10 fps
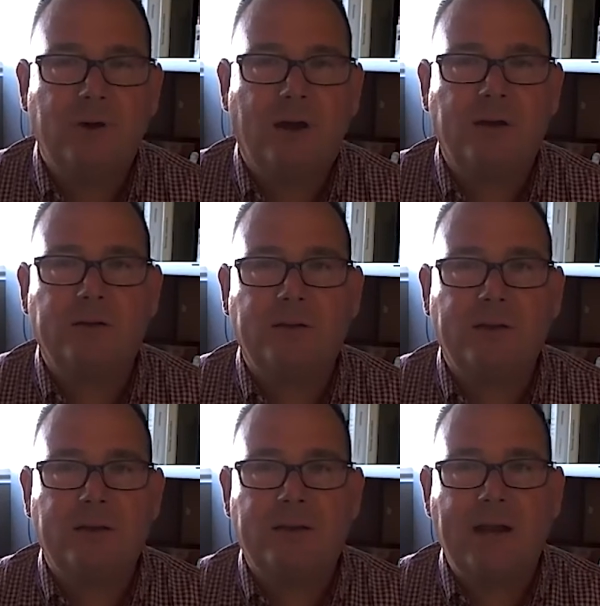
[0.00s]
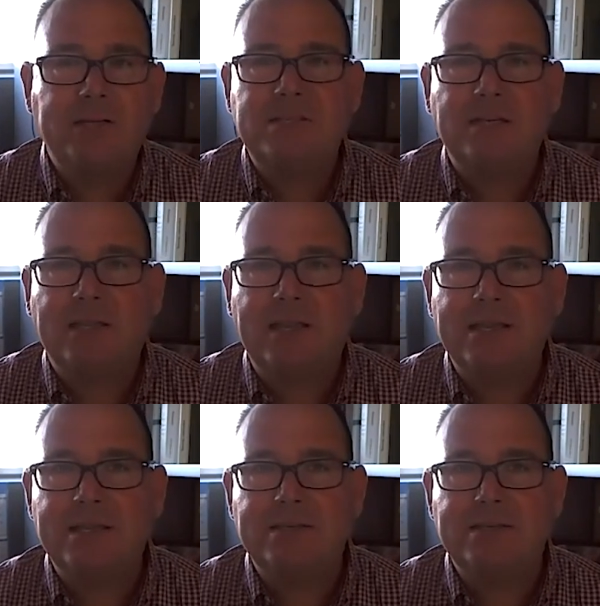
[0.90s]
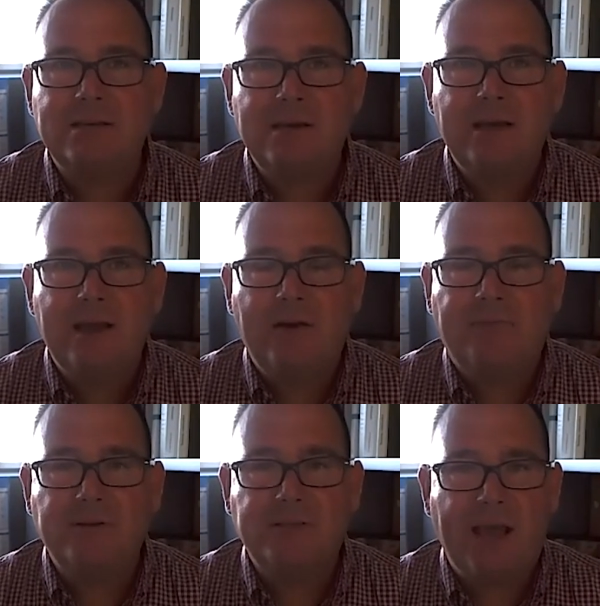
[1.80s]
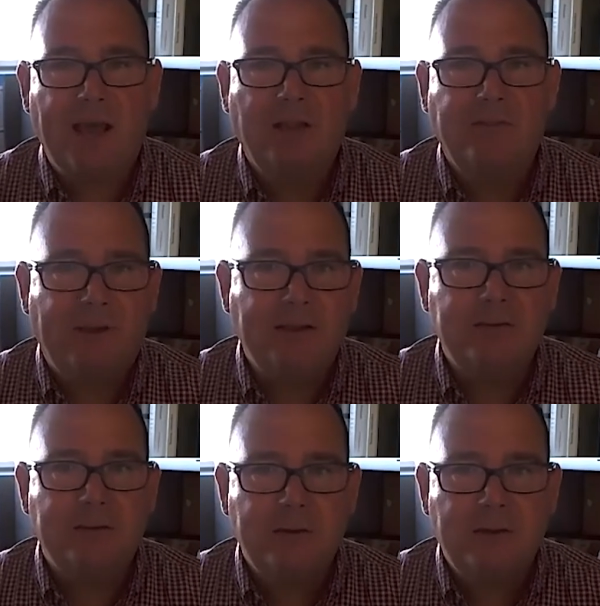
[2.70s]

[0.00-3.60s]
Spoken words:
you are constantly in this effort to elevate